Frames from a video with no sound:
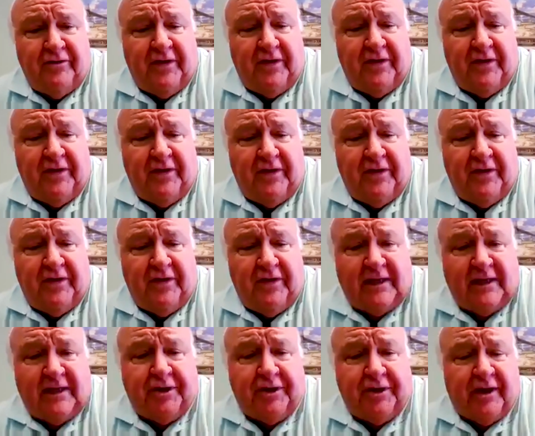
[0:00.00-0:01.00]
Let's do it
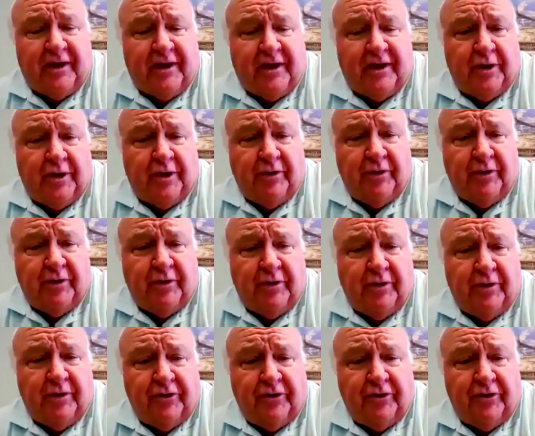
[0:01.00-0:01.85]
again. When are we going to do it?